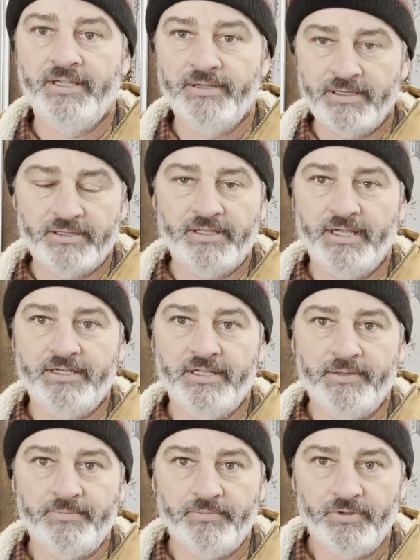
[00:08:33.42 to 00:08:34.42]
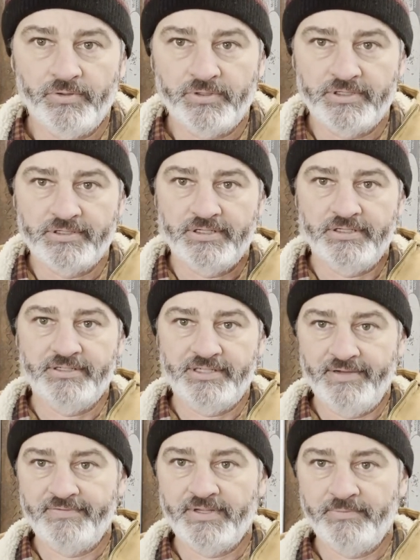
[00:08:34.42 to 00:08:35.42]
Glad to help them know because it
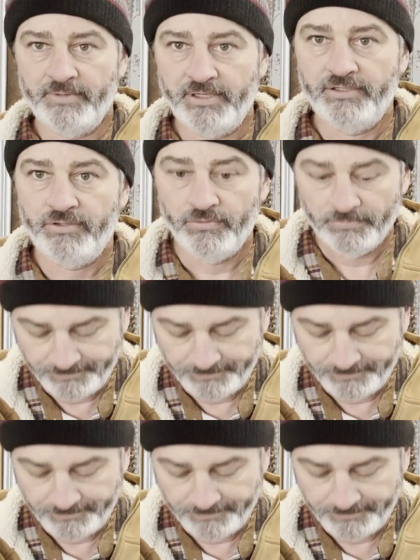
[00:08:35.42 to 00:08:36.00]
saves them money too.